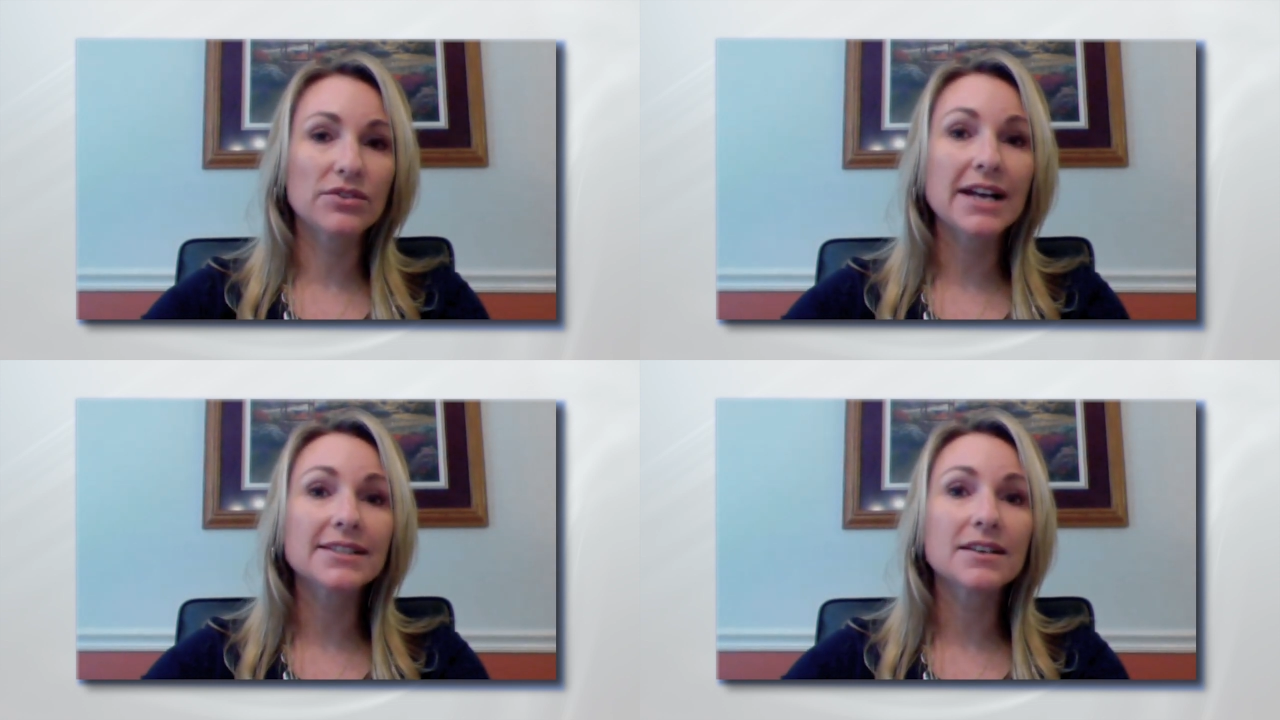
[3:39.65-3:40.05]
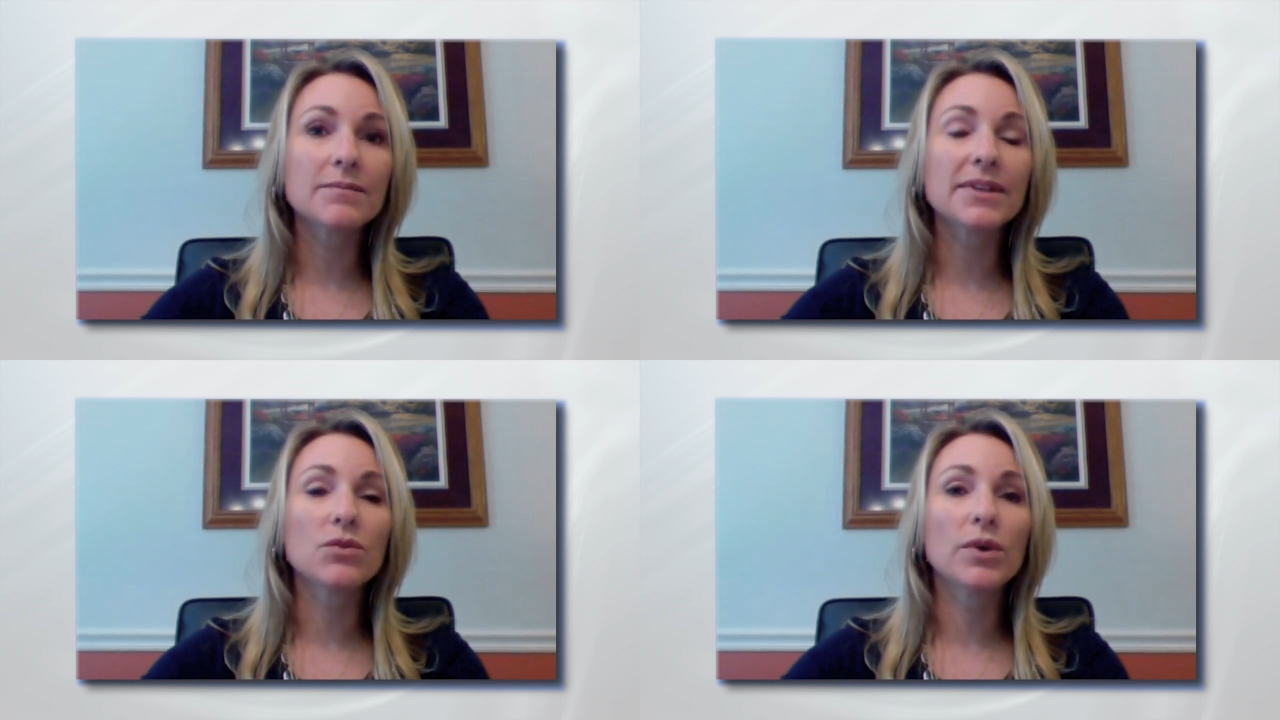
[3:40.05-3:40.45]
So that's
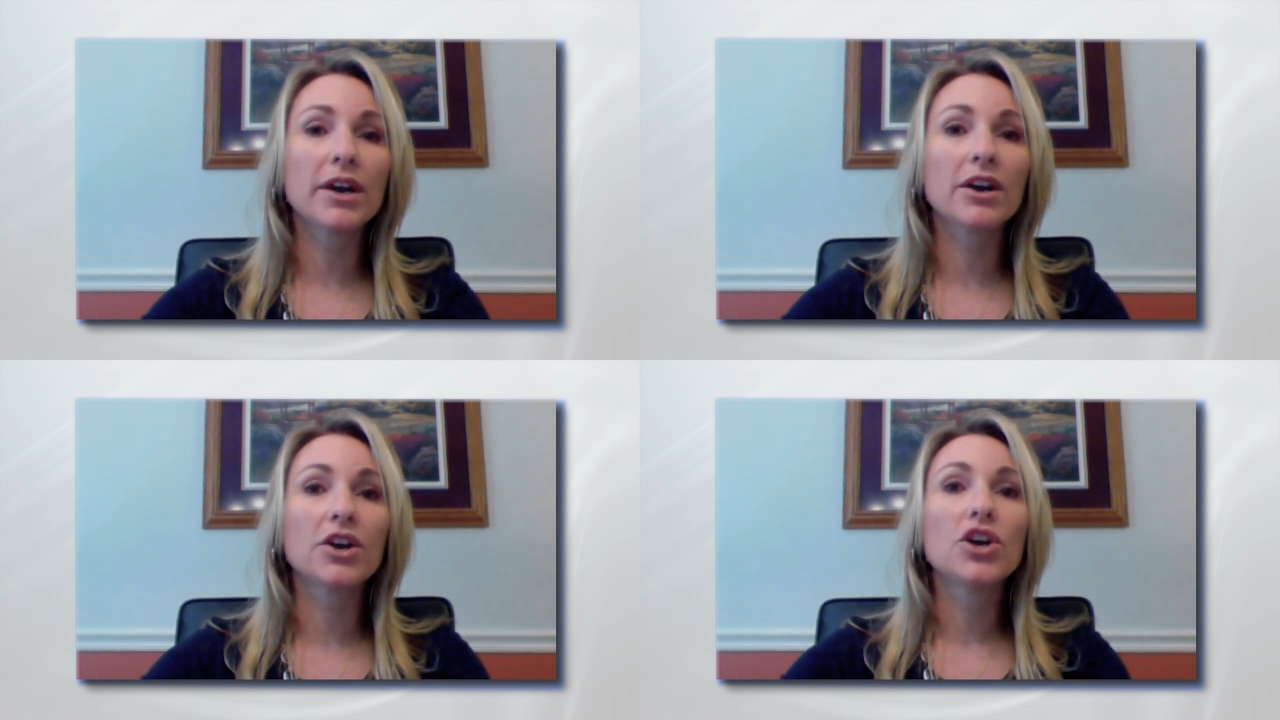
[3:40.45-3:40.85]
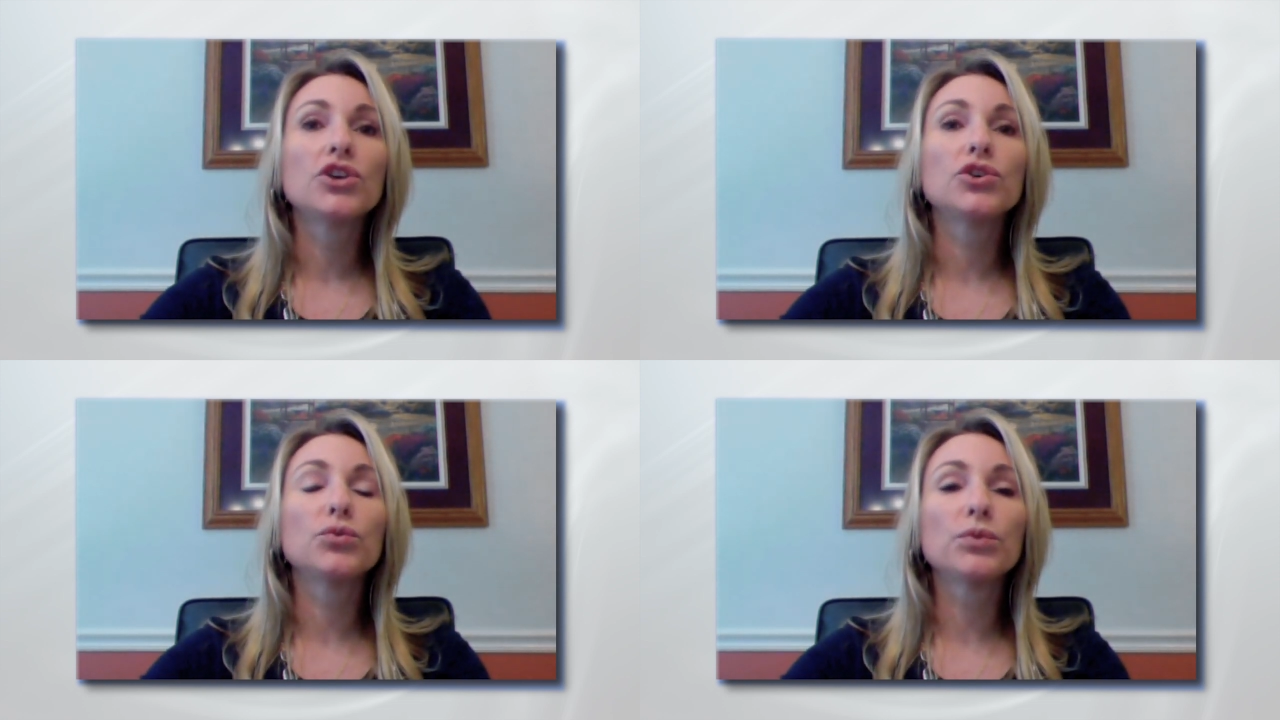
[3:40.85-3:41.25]
something where
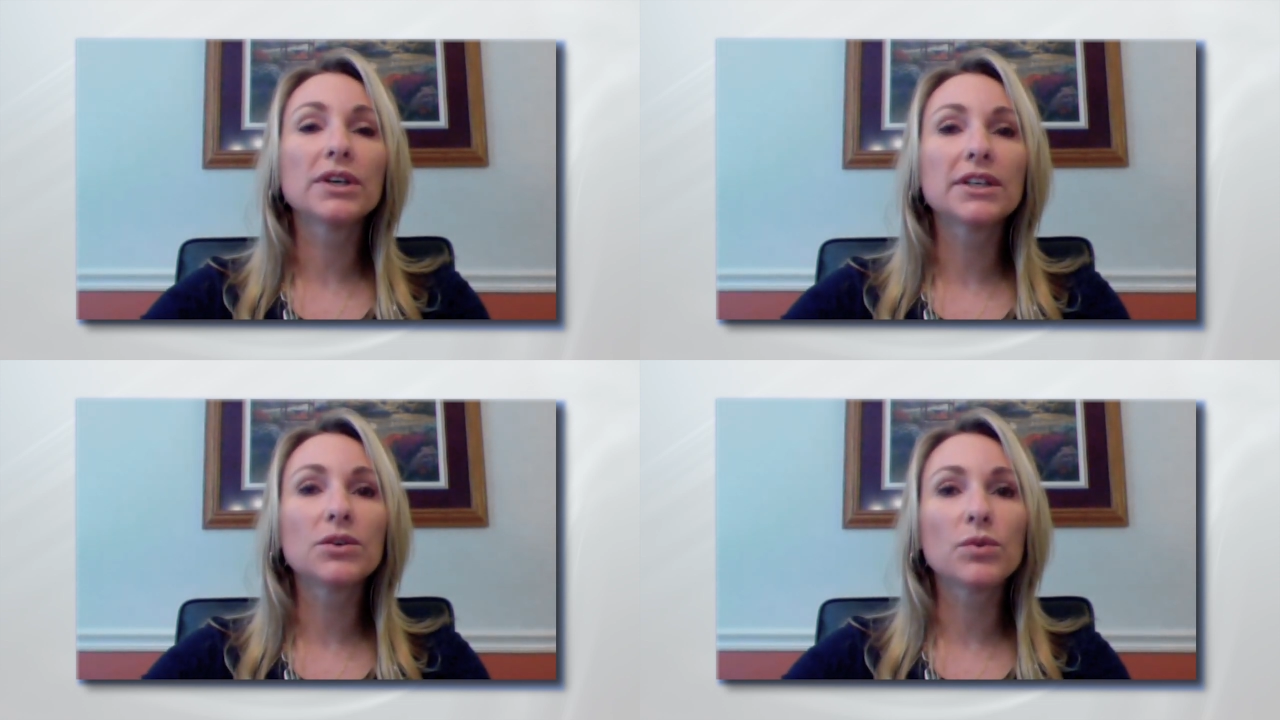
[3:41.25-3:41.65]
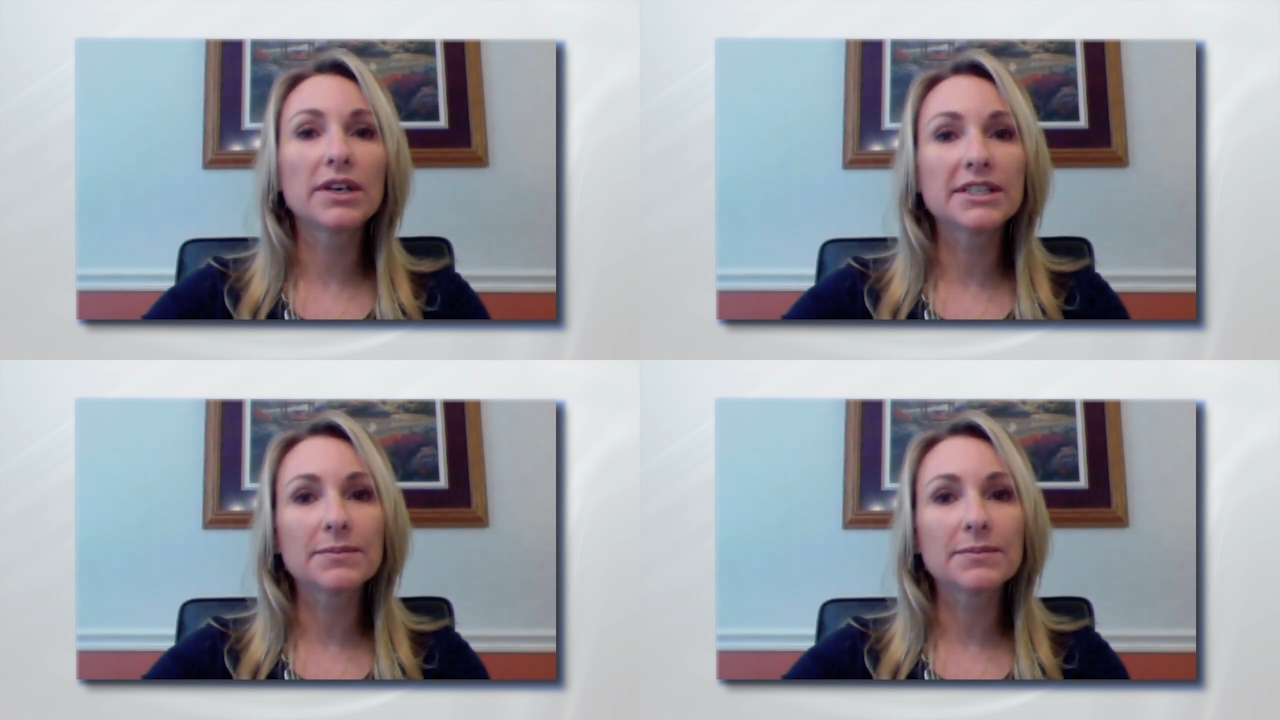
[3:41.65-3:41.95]
you really want